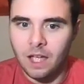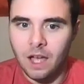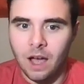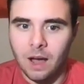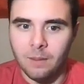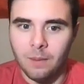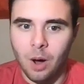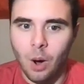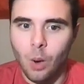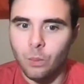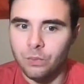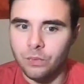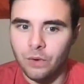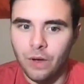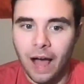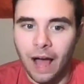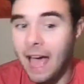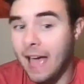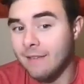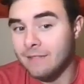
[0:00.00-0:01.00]

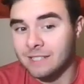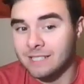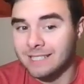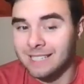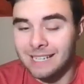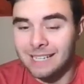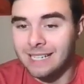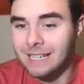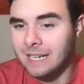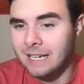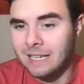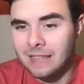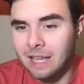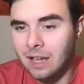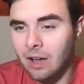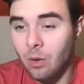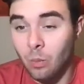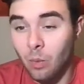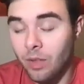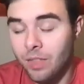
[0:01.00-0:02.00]
Hopefully, I haven't seen
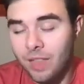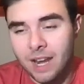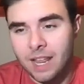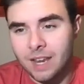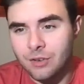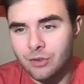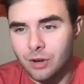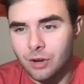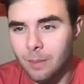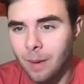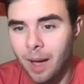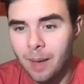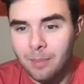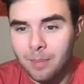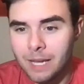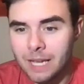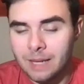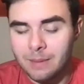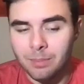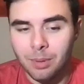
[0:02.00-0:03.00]
anything on what that injury might
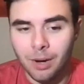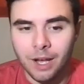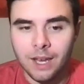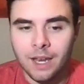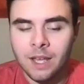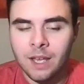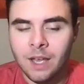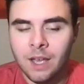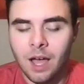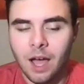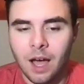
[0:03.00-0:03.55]
be, but